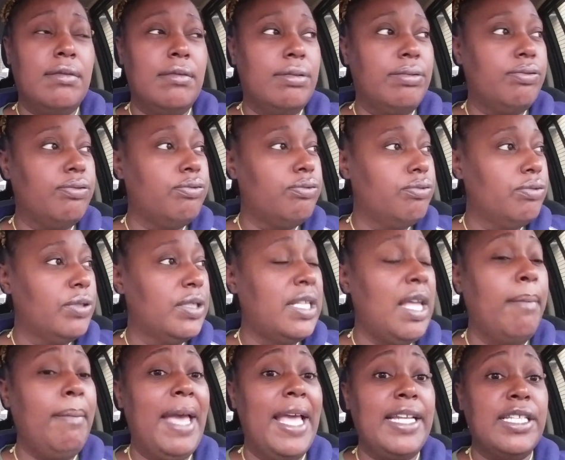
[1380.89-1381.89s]

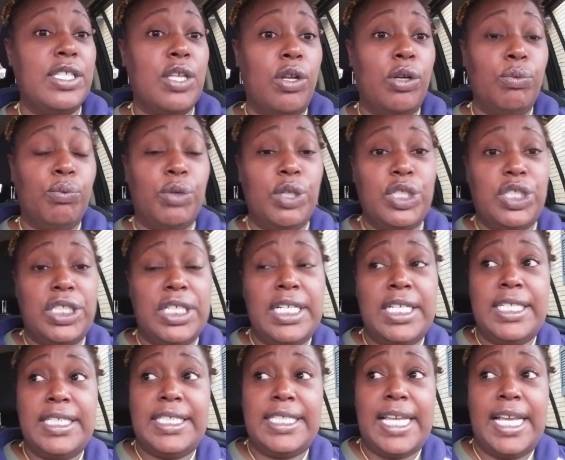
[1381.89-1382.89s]
Somebody's gonna rush
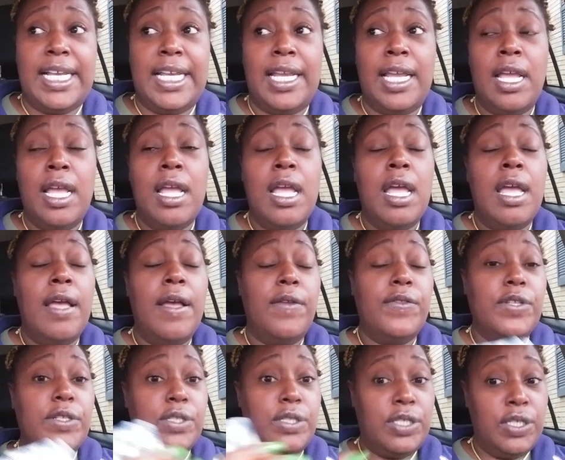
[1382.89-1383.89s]
in and say
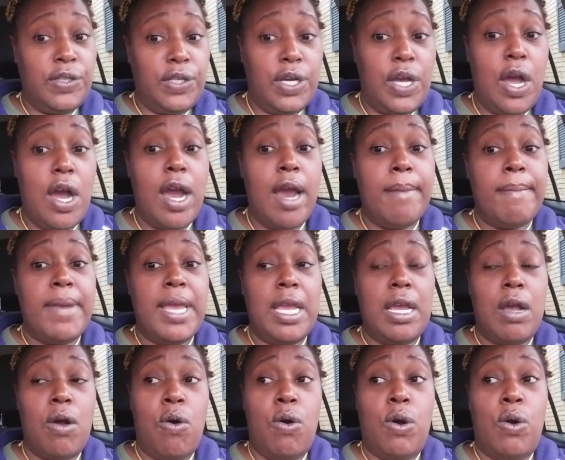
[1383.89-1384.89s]
to the
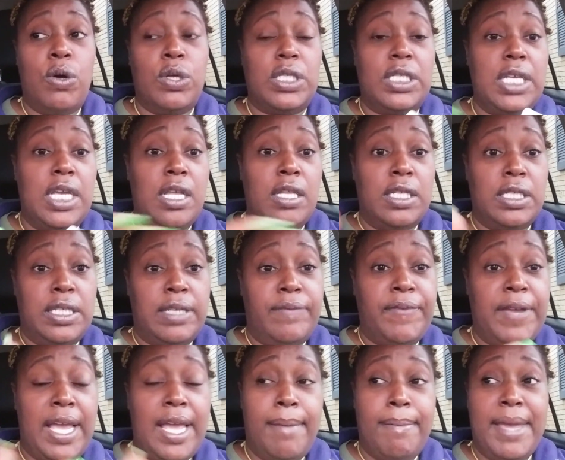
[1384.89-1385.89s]
karmic or, or tell the
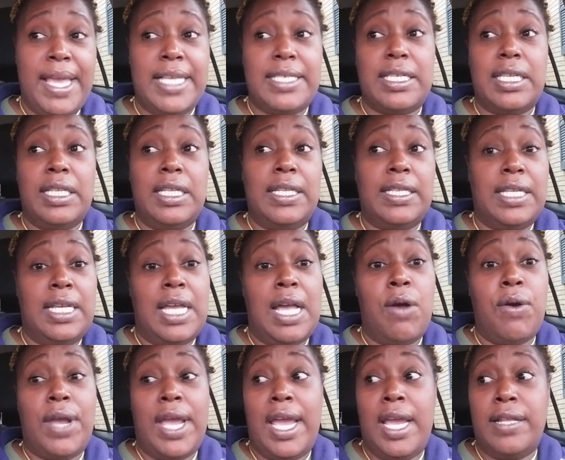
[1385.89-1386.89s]
divine masculine
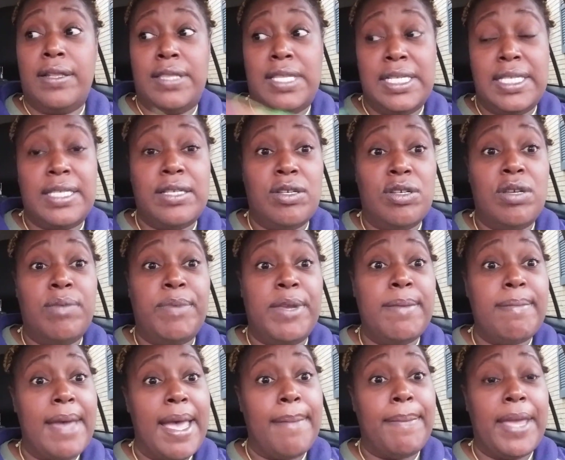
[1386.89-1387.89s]
that okay, this could
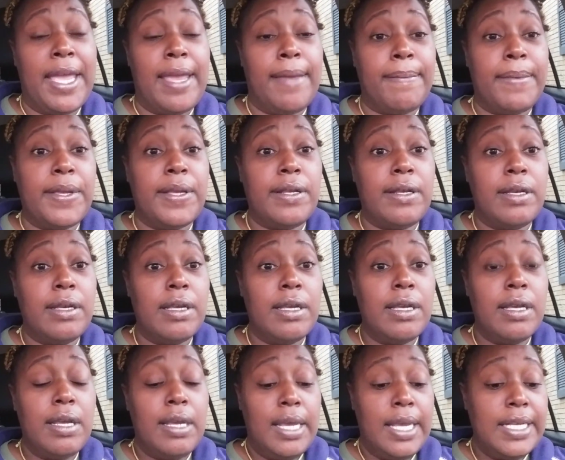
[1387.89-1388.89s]
be my baby.
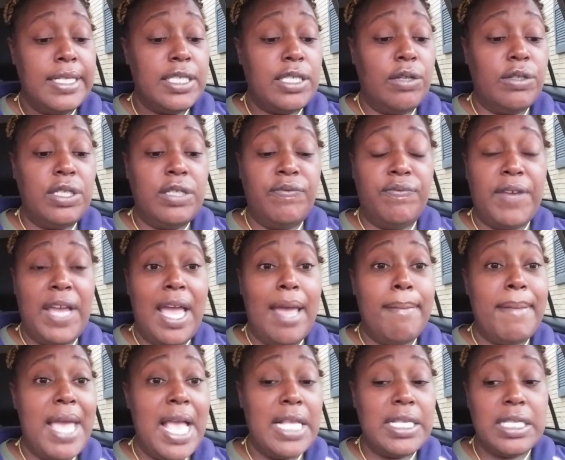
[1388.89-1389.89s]
So the
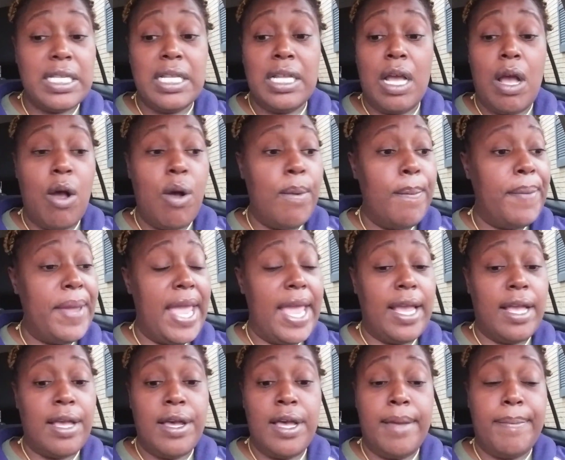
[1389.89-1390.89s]
divine masculine gonna
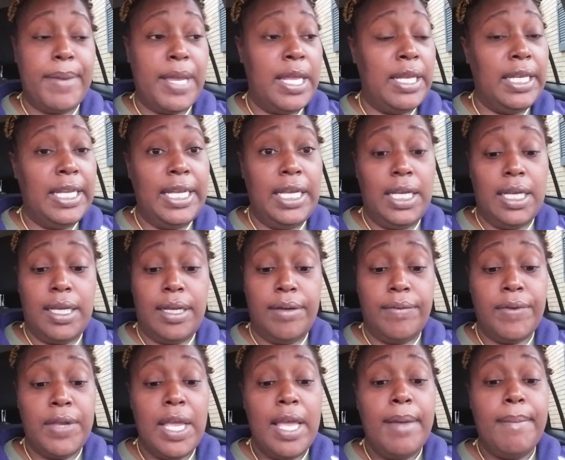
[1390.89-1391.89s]
pack up and leave
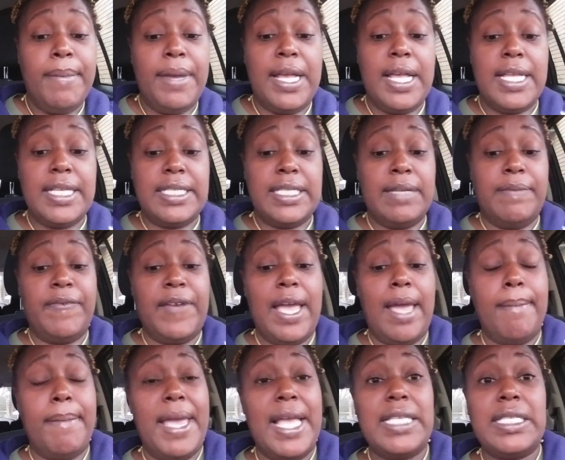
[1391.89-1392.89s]
because the
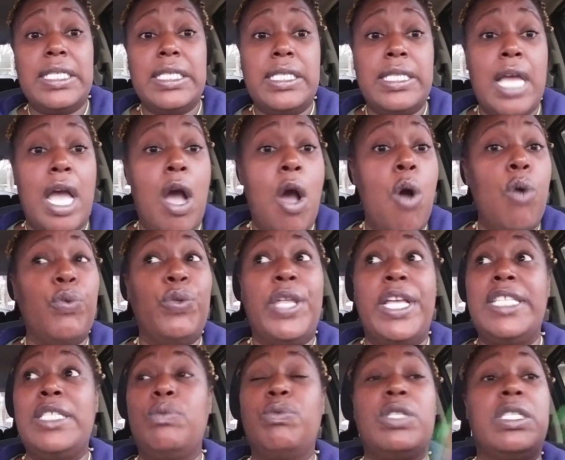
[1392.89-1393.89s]
divine masculine said, oh,
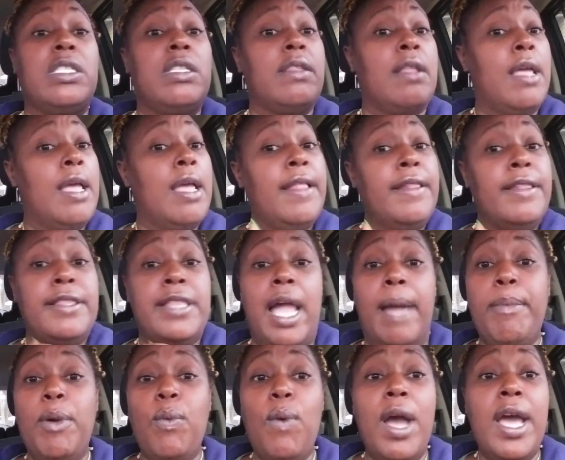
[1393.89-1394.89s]
this was
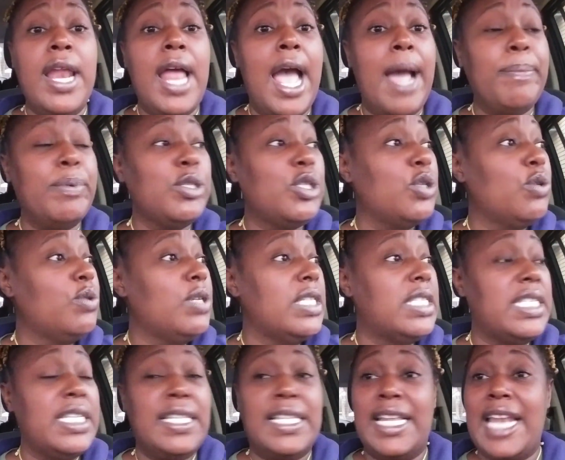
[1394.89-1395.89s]
number one
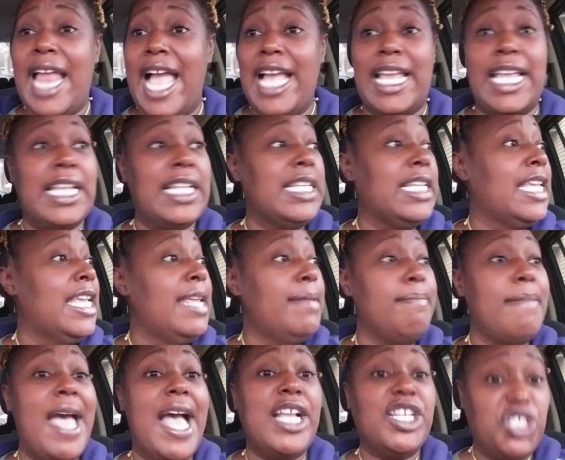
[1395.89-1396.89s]
opportunity that I can get
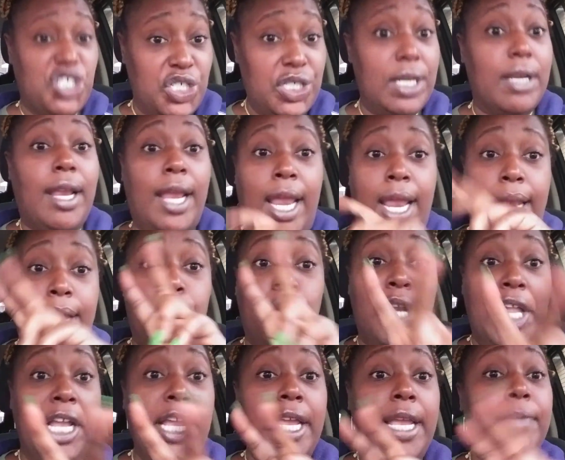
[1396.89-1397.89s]
my
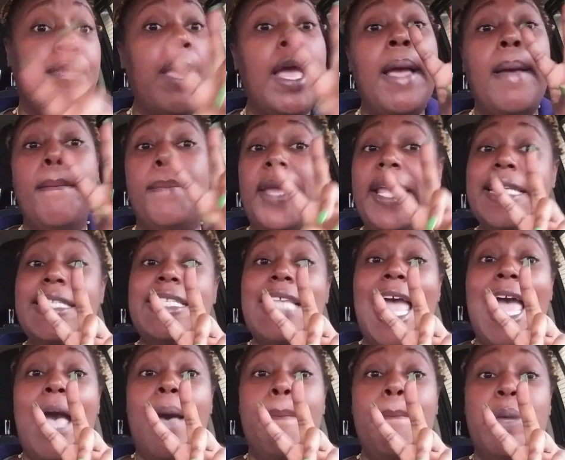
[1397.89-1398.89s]
and leave. Peace
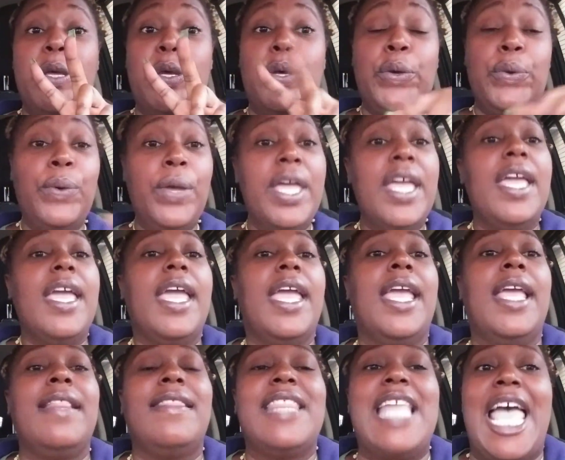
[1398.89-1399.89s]
out, boo.
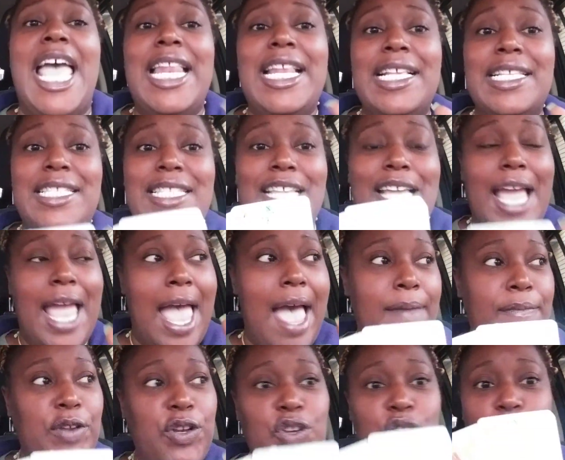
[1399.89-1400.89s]
And that is the
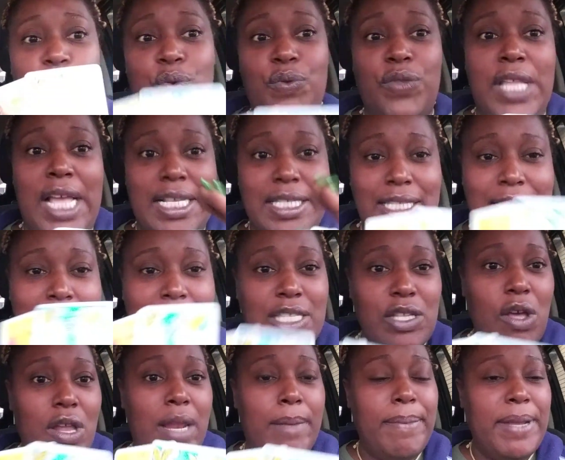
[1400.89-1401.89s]
avenue. That's that's
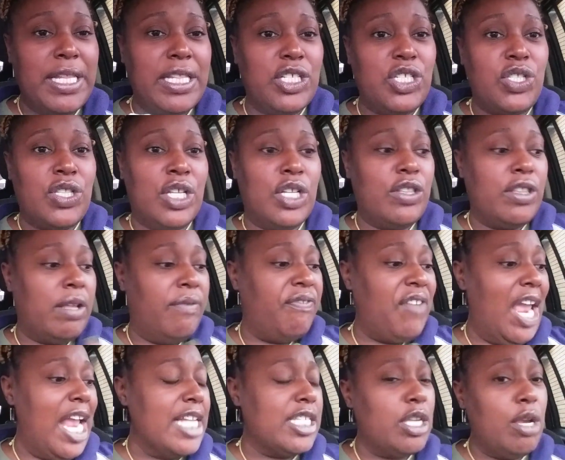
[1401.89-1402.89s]
going to be the, the, the
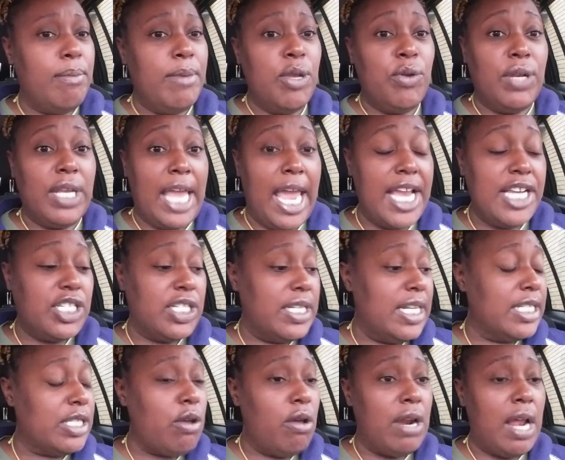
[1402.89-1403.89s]
fast communication
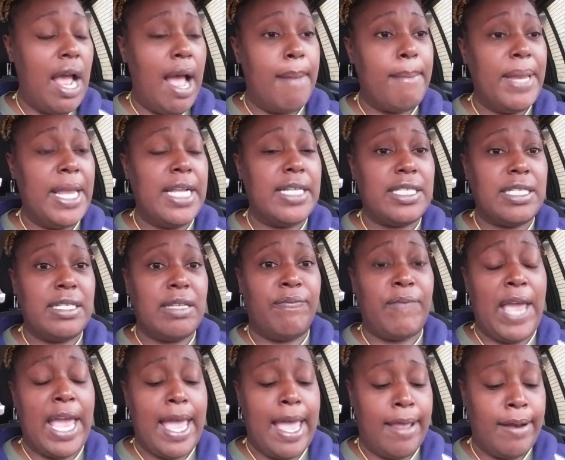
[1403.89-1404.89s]
that's going to come into
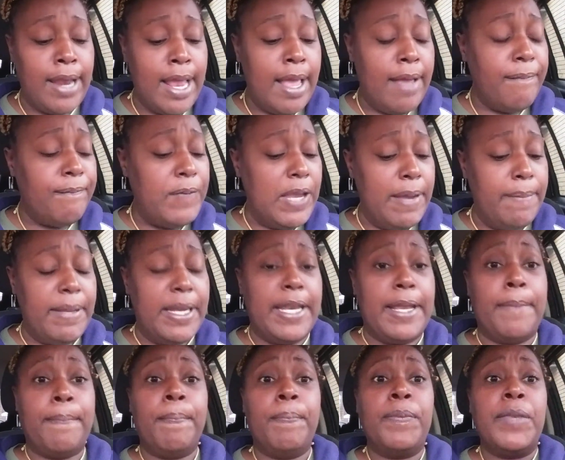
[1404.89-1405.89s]
divine
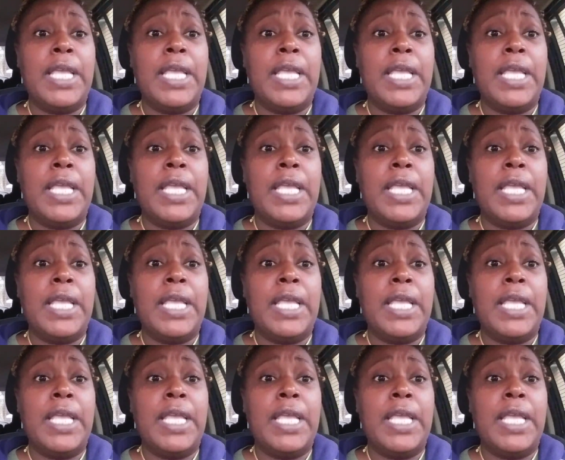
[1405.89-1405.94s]
feminine.